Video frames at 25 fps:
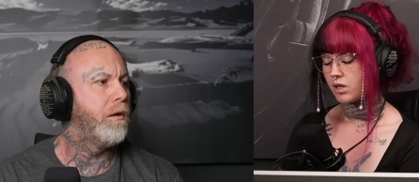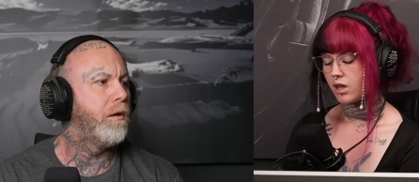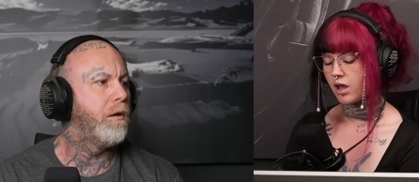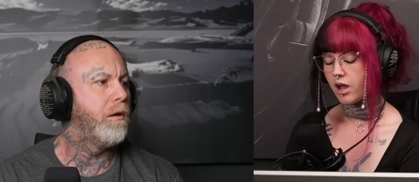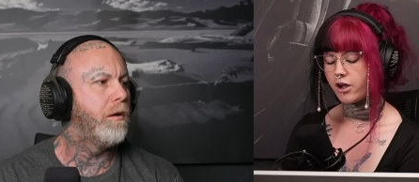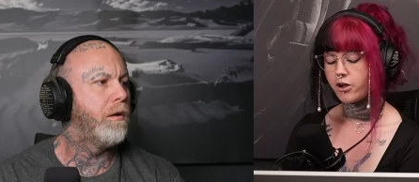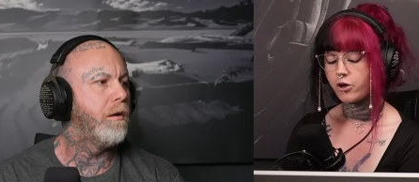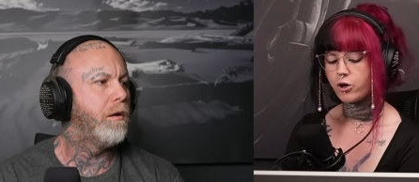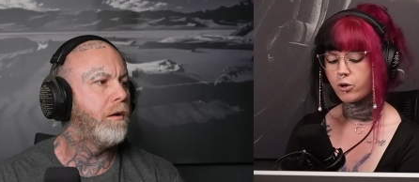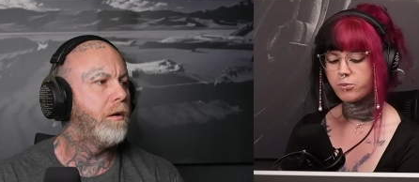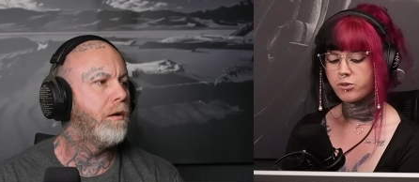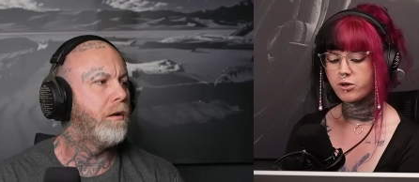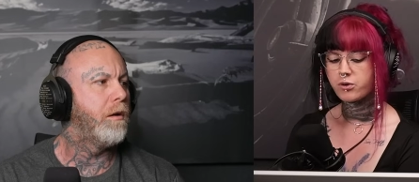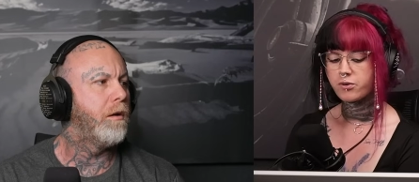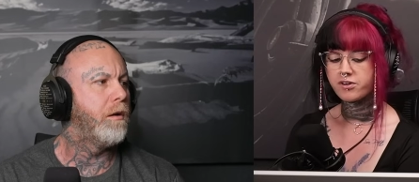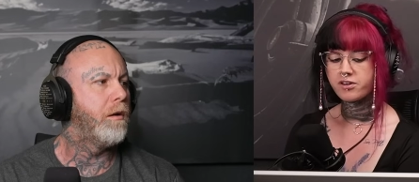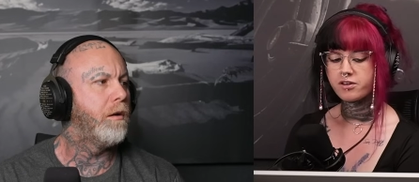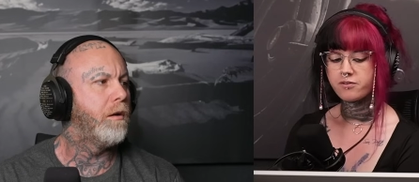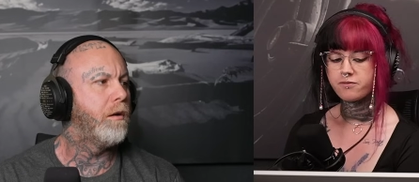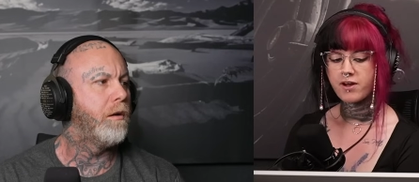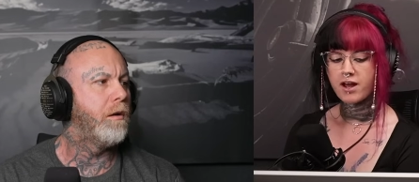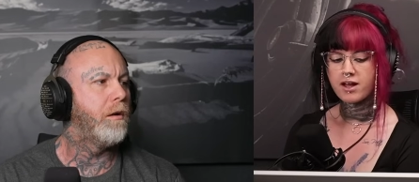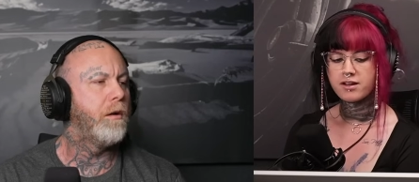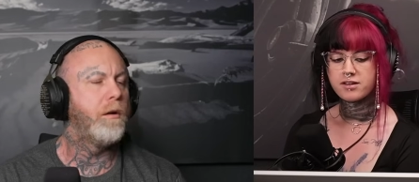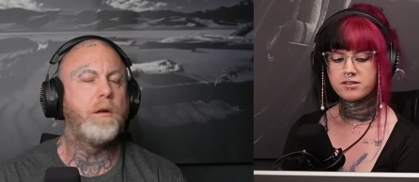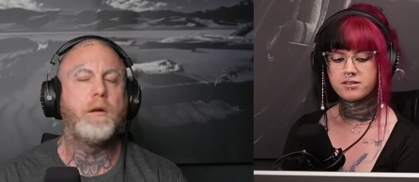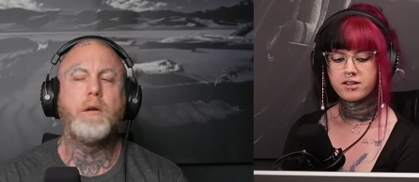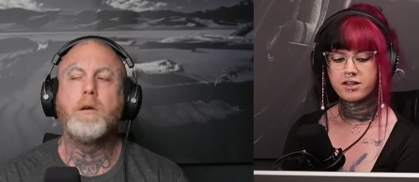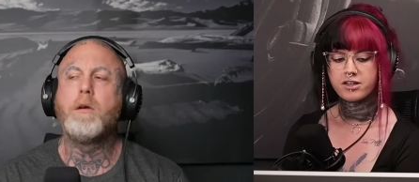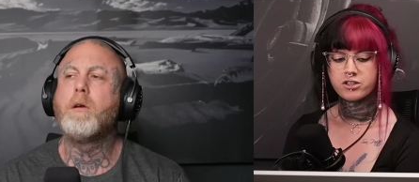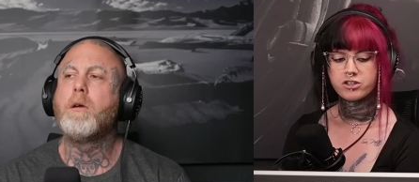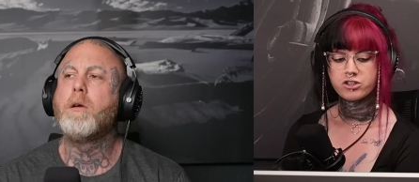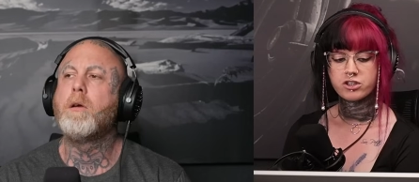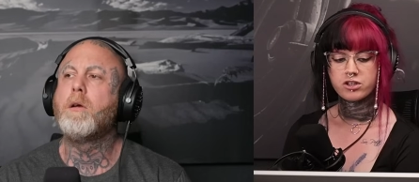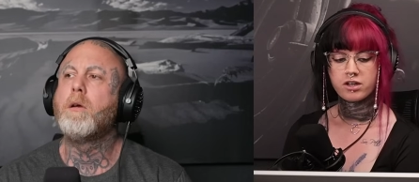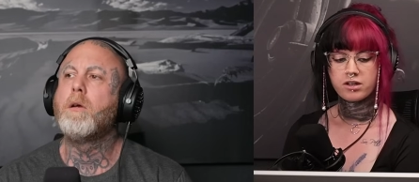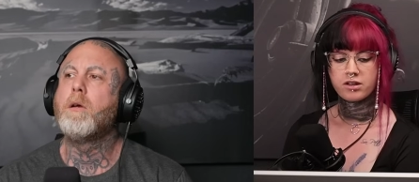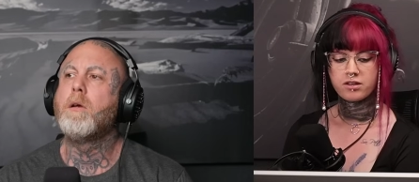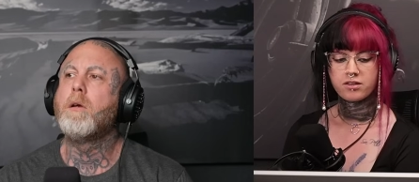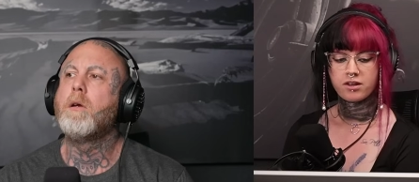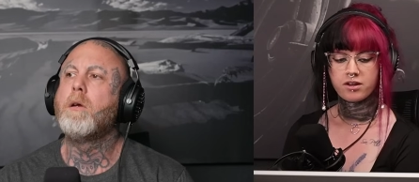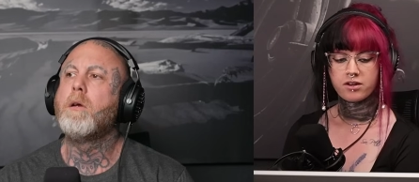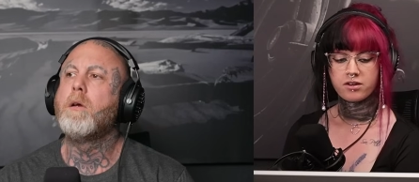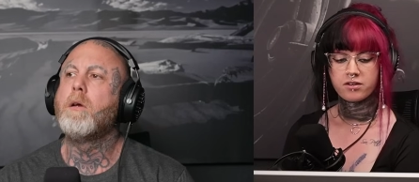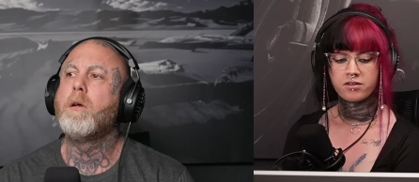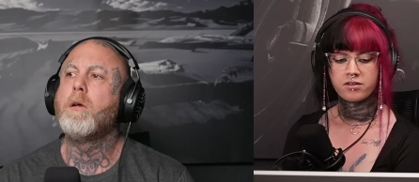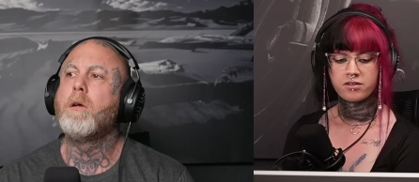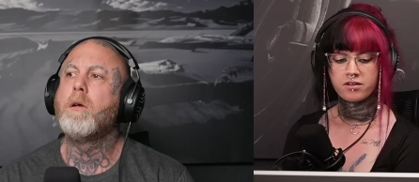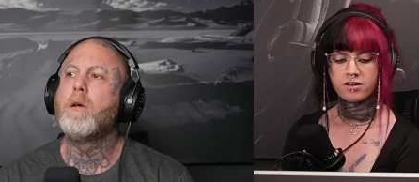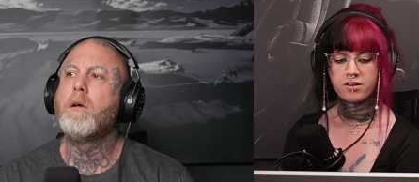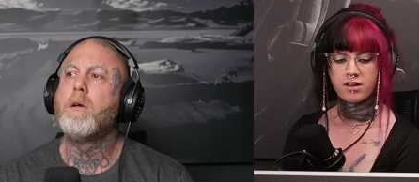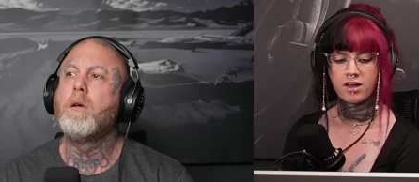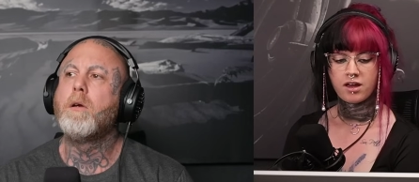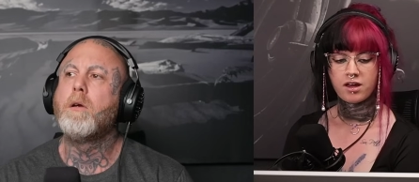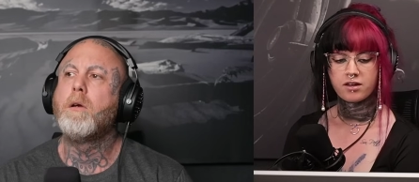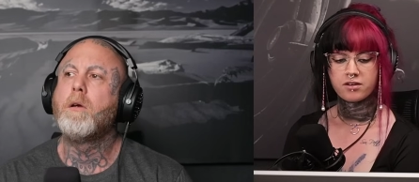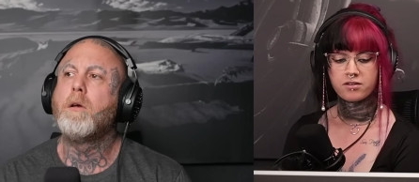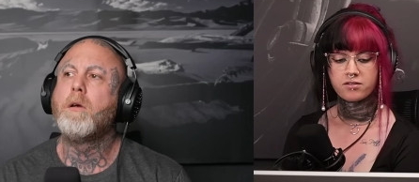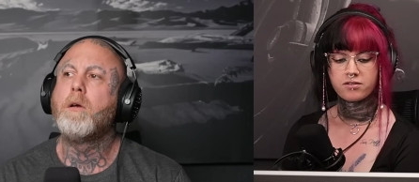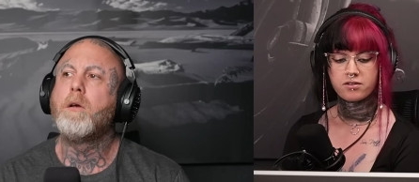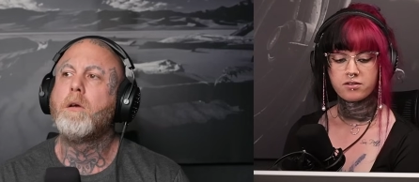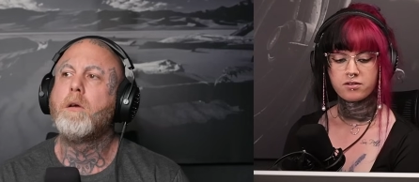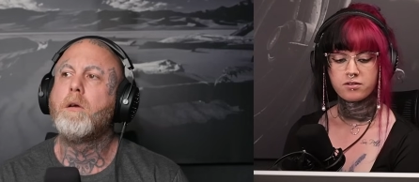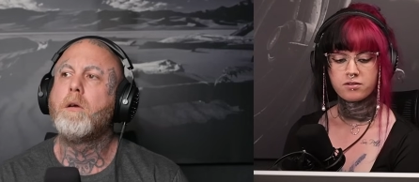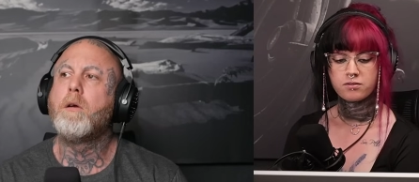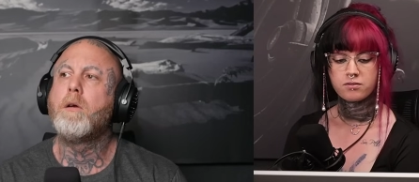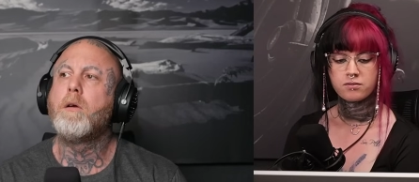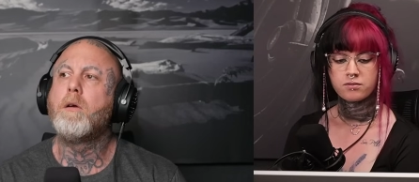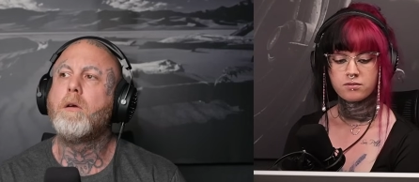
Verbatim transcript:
Speaker 1: I hope there was a validation in things, and that